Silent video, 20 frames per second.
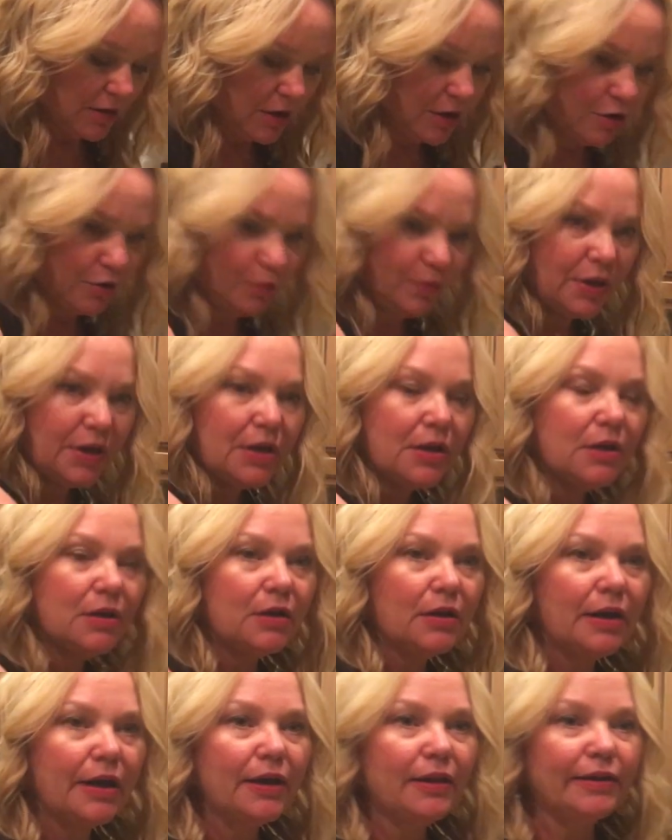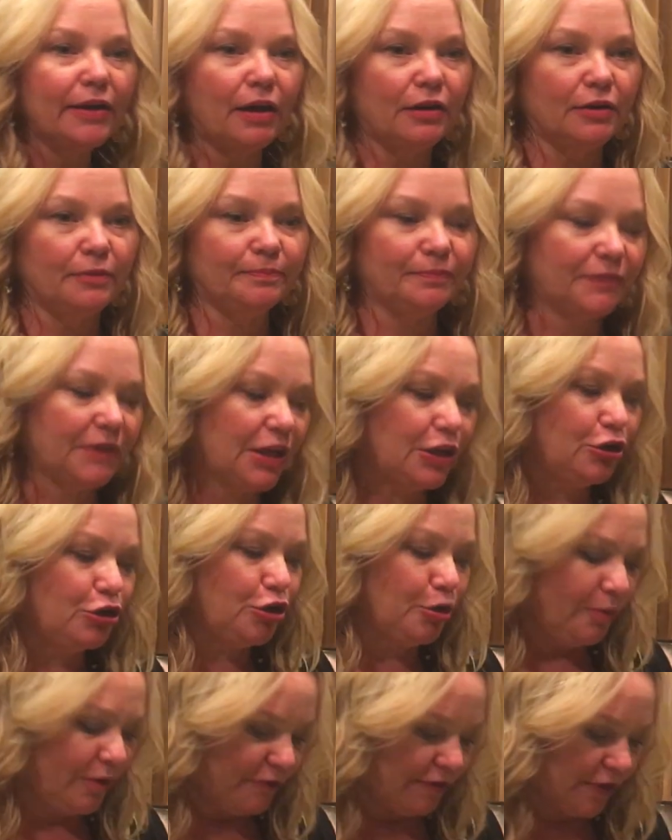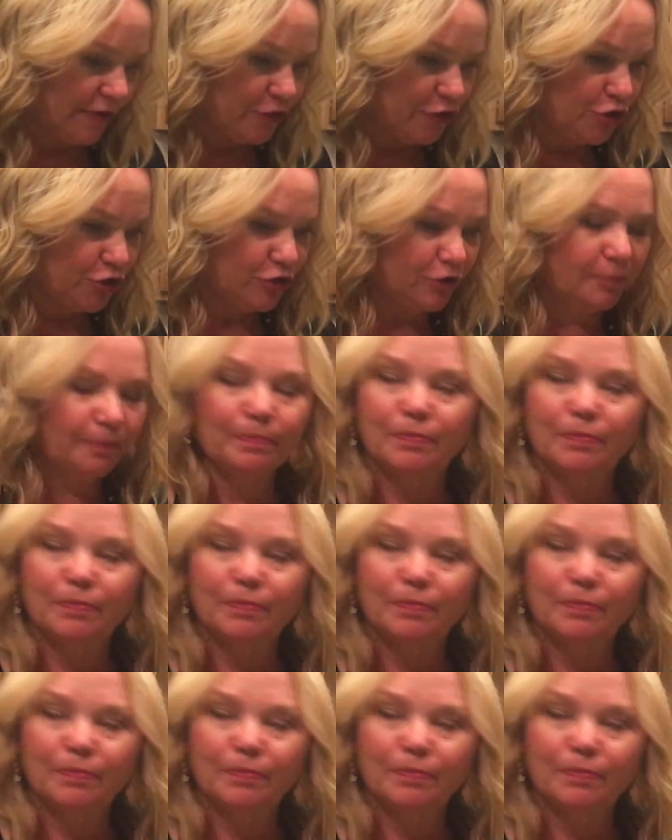Oh, Eliana, can you do me a favor, should?